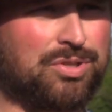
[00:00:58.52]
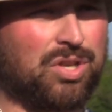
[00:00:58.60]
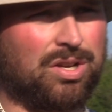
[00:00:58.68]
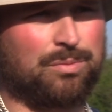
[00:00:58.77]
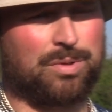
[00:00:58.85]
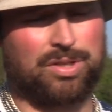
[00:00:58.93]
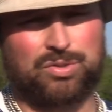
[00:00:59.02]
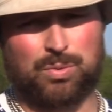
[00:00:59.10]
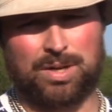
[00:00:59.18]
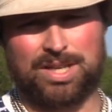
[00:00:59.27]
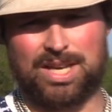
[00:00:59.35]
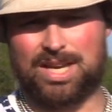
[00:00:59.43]
was hunting with a
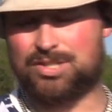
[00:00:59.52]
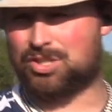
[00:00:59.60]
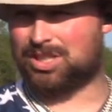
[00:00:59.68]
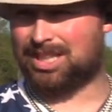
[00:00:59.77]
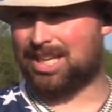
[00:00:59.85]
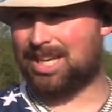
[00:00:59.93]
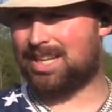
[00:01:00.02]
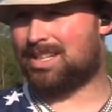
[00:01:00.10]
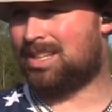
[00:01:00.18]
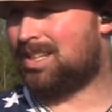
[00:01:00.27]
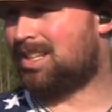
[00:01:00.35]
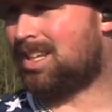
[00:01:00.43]
20 gauge and lead,
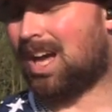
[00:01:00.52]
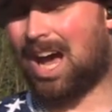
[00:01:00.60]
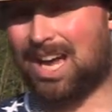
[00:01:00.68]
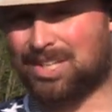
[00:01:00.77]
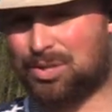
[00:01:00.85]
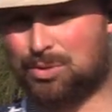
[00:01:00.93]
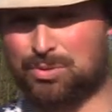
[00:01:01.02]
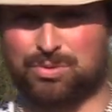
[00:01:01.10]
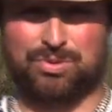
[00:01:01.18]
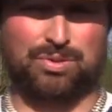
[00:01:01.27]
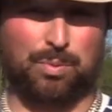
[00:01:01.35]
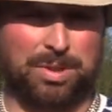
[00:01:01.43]
I
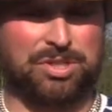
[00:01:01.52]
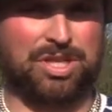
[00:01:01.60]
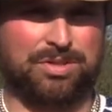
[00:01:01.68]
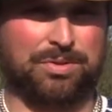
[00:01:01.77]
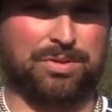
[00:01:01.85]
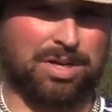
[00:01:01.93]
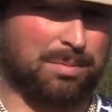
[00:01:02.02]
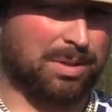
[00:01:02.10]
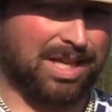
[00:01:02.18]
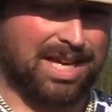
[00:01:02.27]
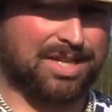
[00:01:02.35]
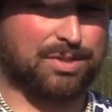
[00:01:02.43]
used Winchester
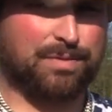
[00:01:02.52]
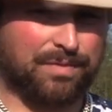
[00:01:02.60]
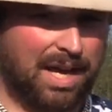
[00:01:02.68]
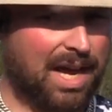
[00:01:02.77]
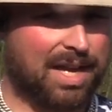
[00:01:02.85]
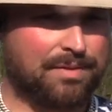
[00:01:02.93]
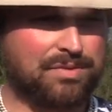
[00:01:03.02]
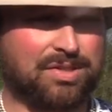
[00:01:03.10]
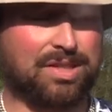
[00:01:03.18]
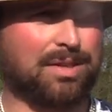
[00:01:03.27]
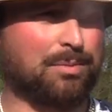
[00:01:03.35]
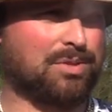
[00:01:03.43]
double X fives.
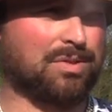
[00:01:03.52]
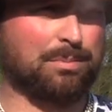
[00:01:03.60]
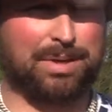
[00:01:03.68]
It was the